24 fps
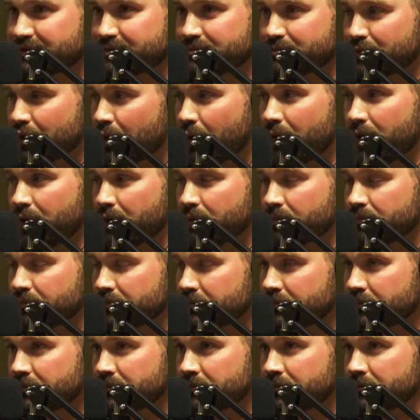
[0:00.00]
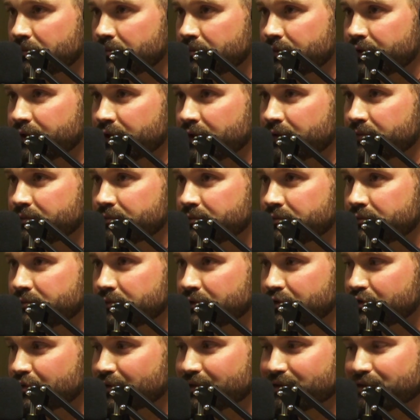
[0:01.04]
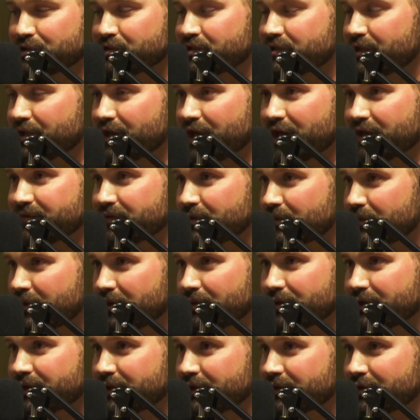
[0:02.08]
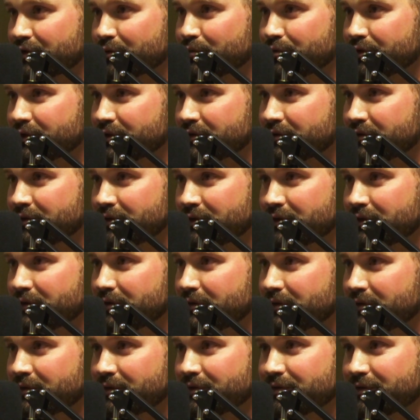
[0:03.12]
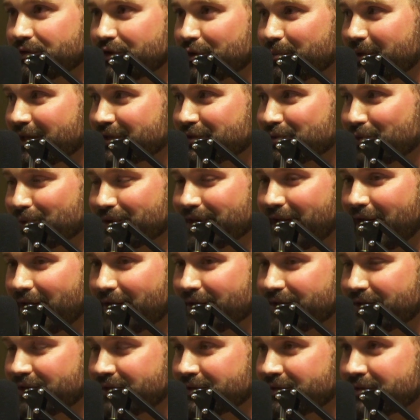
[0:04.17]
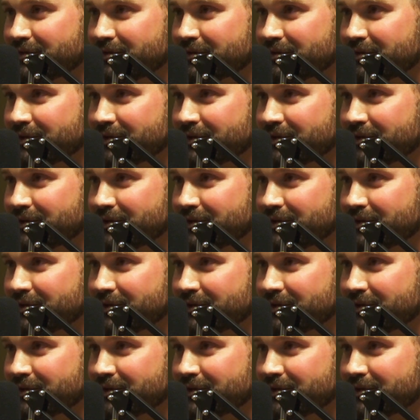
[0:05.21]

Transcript: Let's go home. You know, enjoy the shit out of it while we're here, but go back to reality.